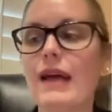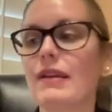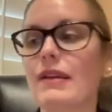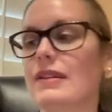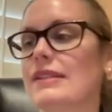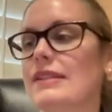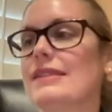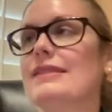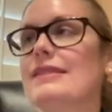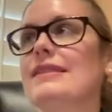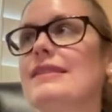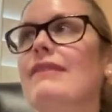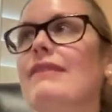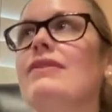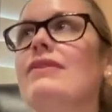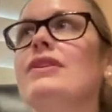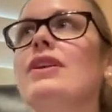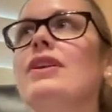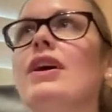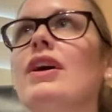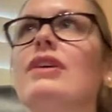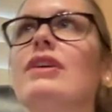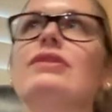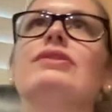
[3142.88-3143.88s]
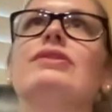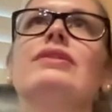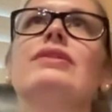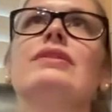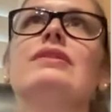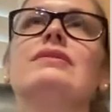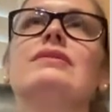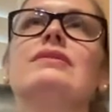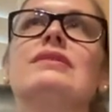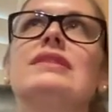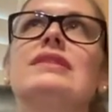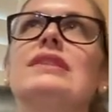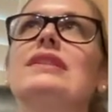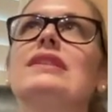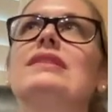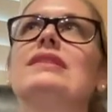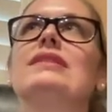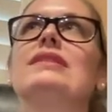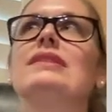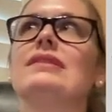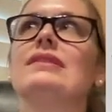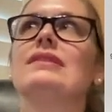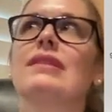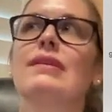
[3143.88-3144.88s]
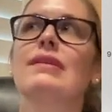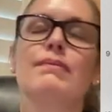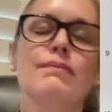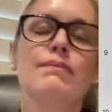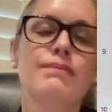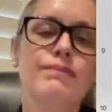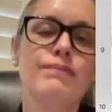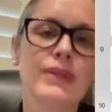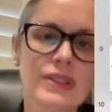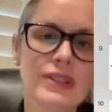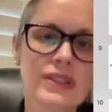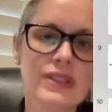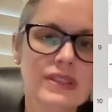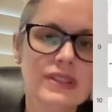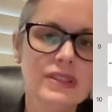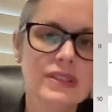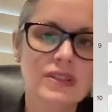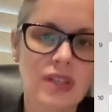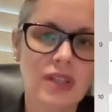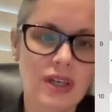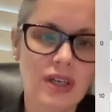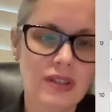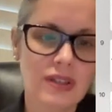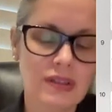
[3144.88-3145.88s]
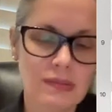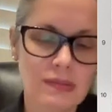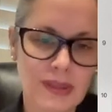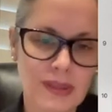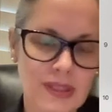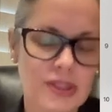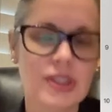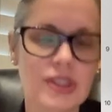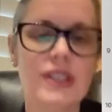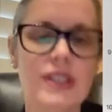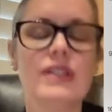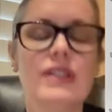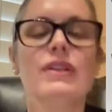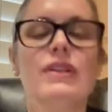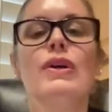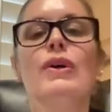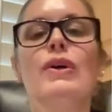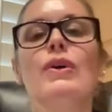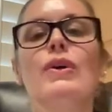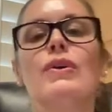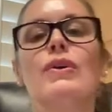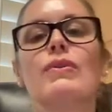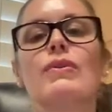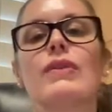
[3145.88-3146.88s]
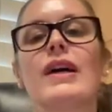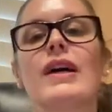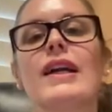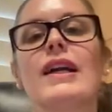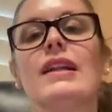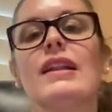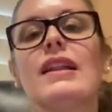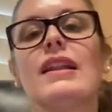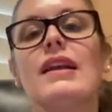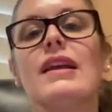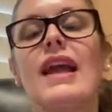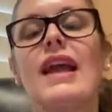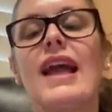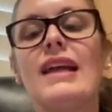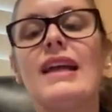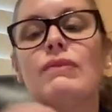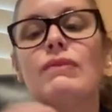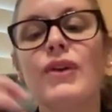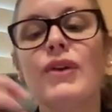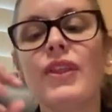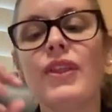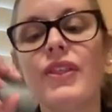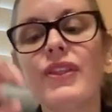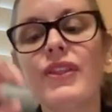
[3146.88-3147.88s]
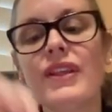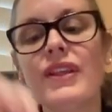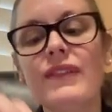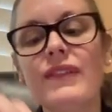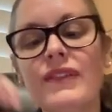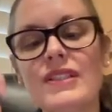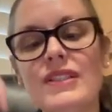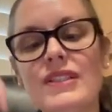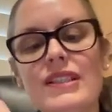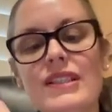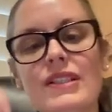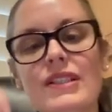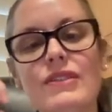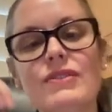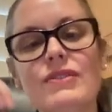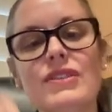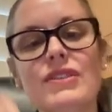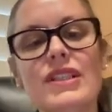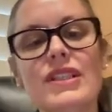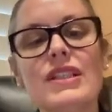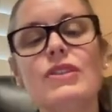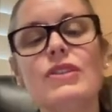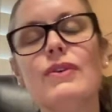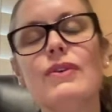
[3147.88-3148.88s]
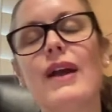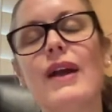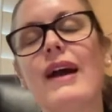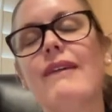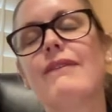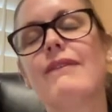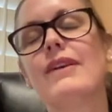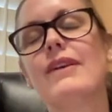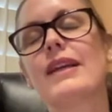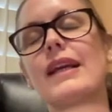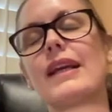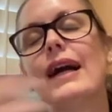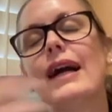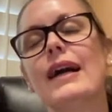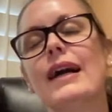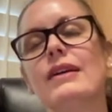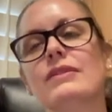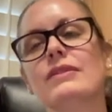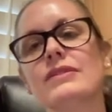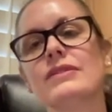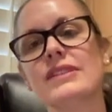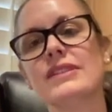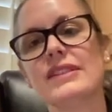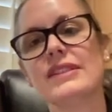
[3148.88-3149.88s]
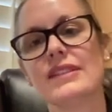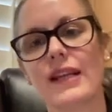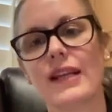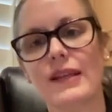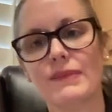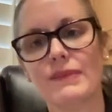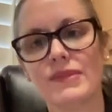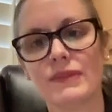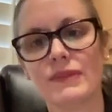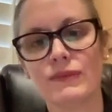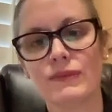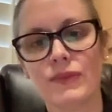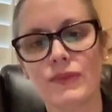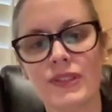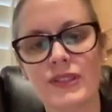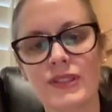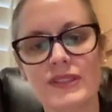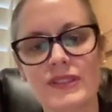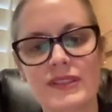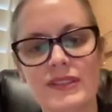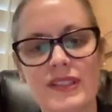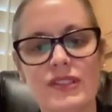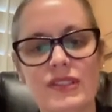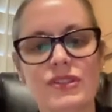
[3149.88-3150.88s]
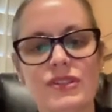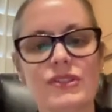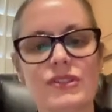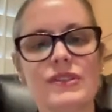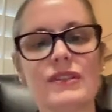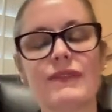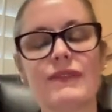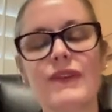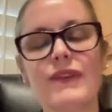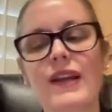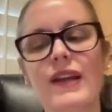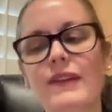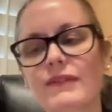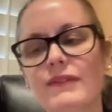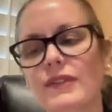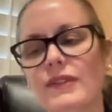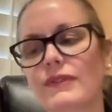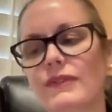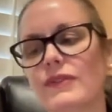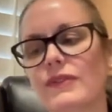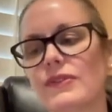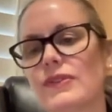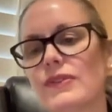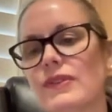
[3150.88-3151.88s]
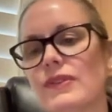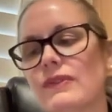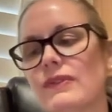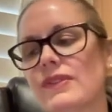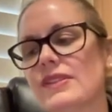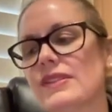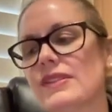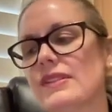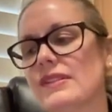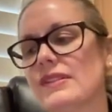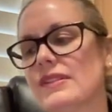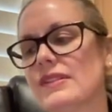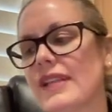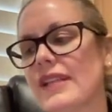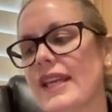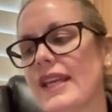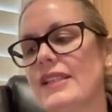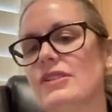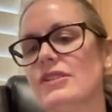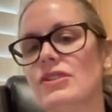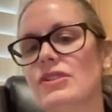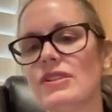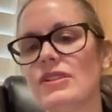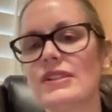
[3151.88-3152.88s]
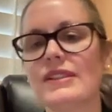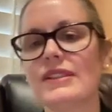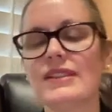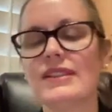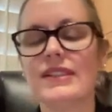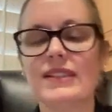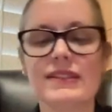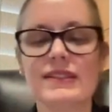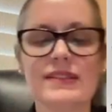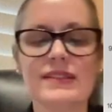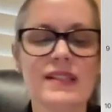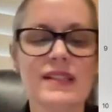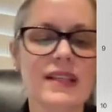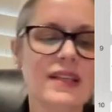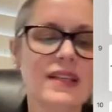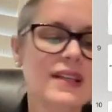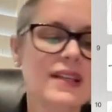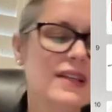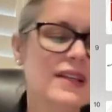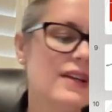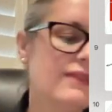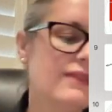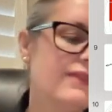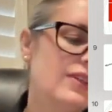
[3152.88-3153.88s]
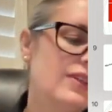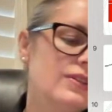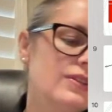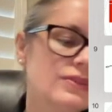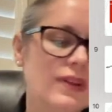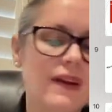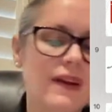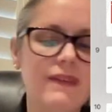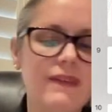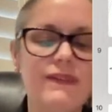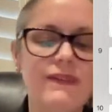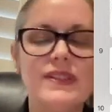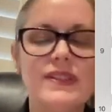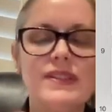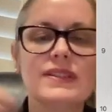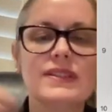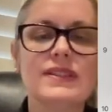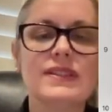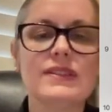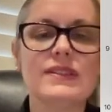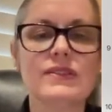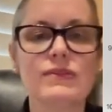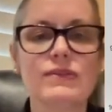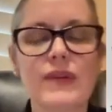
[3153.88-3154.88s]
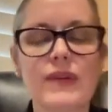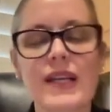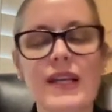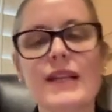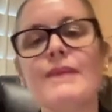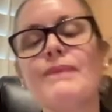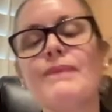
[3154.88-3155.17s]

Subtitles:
$760 some billion budget, right? And within the DoD, you have countless types of organizations, 5 different services, agencies, field offices, right?